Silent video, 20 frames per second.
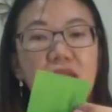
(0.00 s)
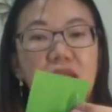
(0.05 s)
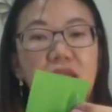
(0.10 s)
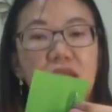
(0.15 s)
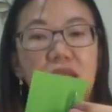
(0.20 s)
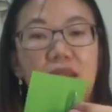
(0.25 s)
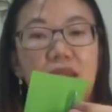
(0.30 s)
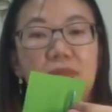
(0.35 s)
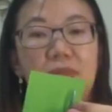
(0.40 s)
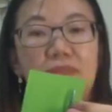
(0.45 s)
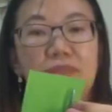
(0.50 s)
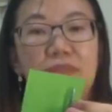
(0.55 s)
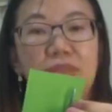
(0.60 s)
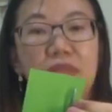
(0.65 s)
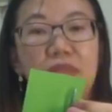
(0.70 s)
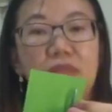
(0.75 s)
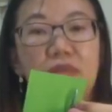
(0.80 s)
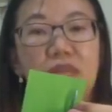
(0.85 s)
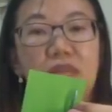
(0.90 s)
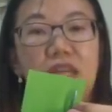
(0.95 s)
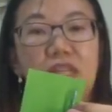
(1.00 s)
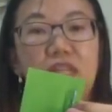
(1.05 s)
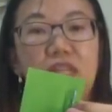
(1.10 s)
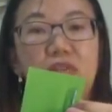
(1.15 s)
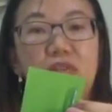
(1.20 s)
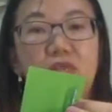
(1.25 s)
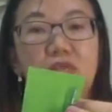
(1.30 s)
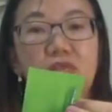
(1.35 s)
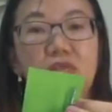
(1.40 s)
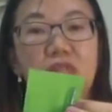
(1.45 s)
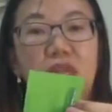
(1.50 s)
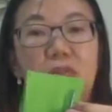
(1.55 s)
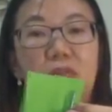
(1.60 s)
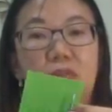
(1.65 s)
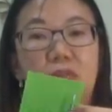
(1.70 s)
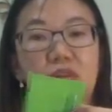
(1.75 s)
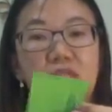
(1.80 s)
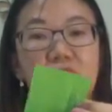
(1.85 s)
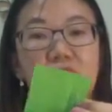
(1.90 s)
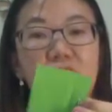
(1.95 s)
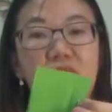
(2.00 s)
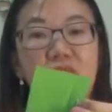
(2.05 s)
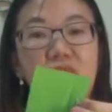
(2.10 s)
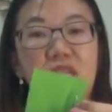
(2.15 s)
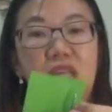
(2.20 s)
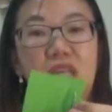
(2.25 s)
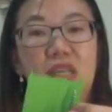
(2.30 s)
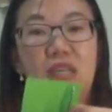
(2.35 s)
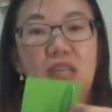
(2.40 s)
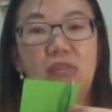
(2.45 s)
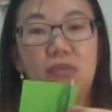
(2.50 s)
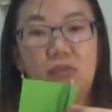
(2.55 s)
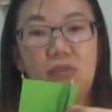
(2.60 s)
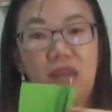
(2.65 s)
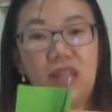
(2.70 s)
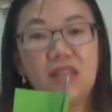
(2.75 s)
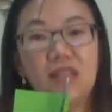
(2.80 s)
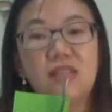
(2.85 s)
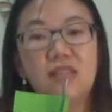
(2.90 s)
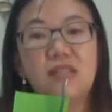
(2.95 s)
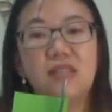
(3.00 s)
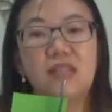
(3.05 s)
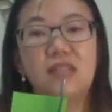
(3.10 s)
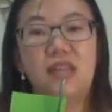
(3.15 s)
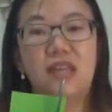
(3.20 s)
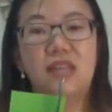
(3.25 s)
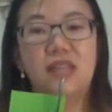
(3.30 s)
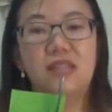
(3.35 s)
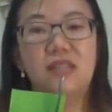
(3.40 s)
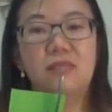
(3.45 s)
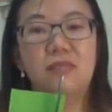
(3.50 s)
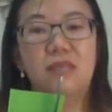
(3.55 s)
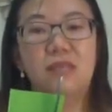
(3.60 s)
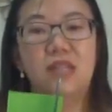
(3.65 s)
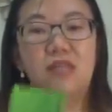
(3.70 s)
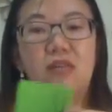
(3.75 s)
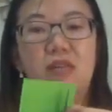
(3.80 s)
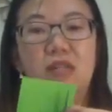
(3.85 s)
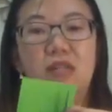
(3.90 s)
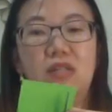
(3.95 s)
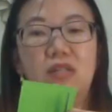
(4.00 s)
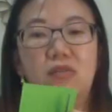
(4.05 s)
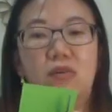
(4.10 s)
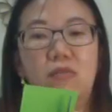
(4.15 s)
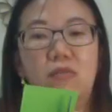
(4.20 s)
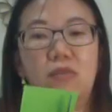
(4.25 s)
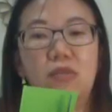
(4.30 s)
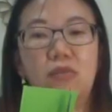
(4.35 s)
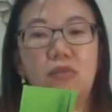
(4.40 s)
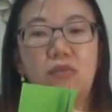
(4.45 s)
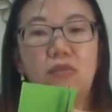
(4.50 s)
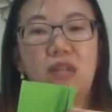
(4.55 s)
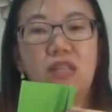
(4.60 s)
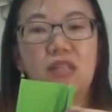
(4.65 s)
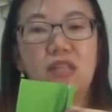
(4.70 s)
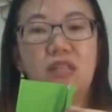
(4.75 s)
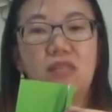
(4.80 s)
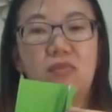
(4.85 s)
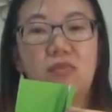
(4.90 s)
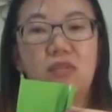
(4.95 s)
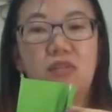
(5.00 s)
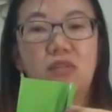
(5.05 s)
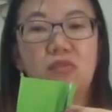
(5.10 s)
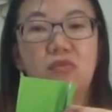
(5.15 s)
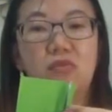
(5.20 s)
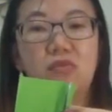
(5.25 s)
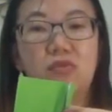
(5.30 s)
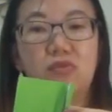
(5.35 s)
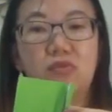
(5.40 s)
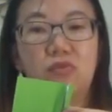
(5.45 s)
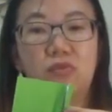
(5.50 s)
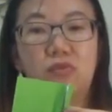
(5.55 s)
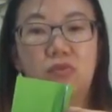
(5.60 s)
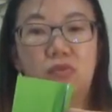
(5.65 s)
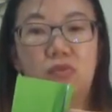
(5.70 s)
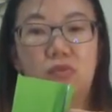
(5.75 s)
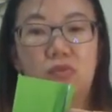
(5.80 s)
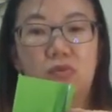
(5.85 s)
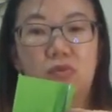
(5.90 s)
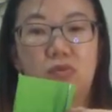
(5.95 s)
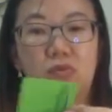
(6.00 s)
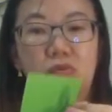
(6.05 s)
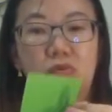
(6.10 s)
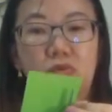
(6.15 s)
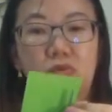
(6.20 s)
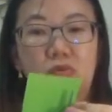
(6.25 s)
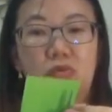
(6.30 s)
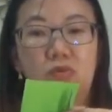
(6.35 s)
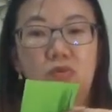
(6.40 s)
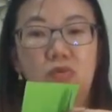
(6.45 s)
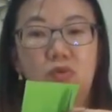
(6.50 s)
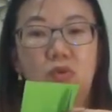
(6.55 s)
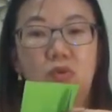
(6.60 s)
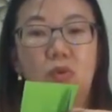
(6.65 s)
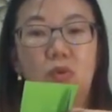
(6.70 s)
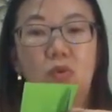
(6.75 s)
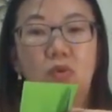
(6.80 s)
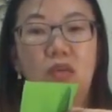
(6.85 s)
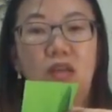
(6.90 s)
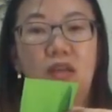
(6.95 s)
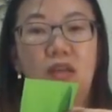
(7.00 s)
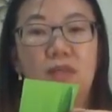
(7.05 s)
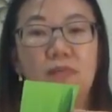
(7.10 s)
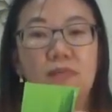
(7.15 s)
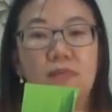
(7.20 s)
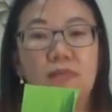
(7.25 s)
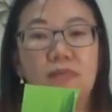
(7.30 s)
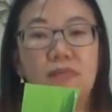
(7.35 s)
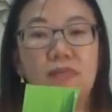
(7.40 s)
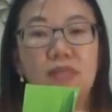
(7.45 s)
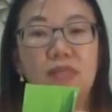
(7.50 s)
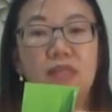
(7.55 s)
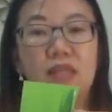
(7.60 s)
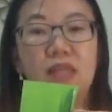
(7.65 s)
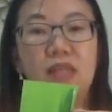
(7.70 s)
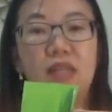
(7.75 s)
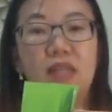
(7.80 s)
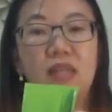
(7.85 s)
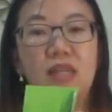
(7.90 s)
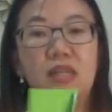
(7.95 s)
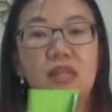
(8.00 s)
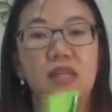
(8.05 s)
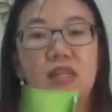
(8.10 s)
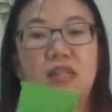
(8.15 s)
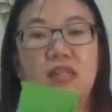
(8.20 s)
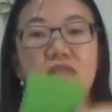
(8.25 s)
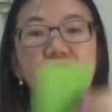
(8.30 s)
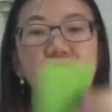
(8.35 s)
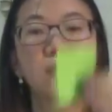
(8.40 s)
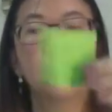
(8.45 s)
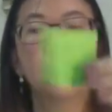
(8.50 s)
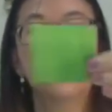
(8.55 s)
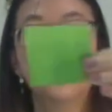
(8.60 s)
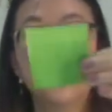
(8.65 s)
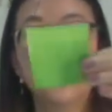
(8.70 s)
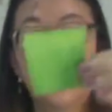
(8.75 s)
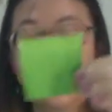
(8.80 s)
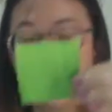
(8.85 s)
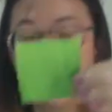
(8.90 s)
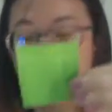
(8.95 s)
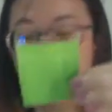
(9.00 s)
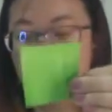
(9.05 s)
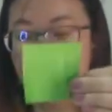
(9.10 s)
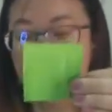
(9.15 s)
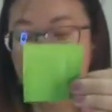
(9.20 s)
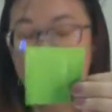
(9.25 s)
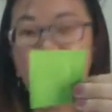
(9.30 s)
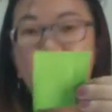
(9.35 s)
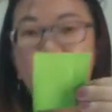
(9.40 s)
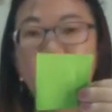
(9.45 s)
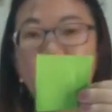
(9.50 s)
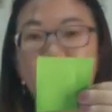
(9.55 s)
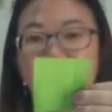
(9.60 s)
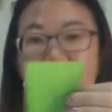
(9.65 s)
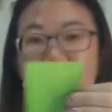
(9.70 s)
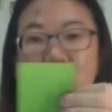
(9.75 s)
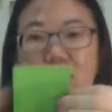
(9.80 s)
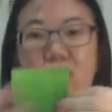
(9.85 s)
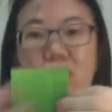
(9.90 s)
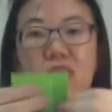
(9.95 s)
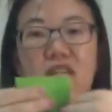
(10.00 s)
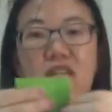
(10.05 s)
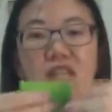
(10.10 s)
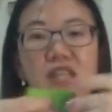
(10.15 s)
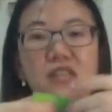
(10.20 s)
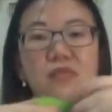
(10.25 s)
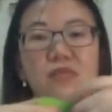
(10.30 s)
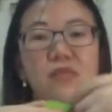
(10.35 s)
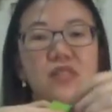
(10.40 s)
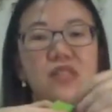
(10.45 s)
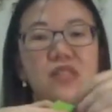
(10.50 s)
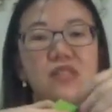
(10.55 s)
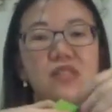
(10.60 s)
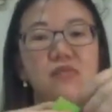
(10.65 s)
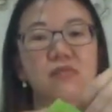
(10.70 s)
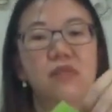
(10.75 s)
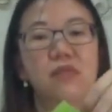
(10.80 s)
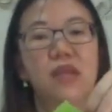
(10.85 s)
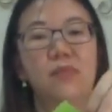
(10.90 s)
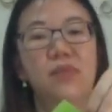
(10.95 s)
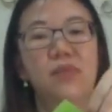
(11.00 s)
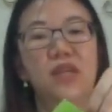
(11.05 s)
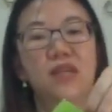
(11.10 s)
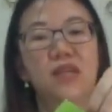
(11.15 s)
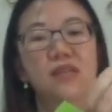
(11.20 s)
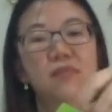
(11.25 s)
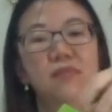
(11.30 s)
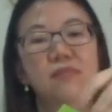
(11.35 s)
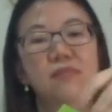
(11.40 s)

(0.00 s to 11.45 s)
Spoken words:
Yeah, you can use embroidery thread, yes, but not the normal thread that we use to sew. Yeah. So done, and then what we do is we just wrap it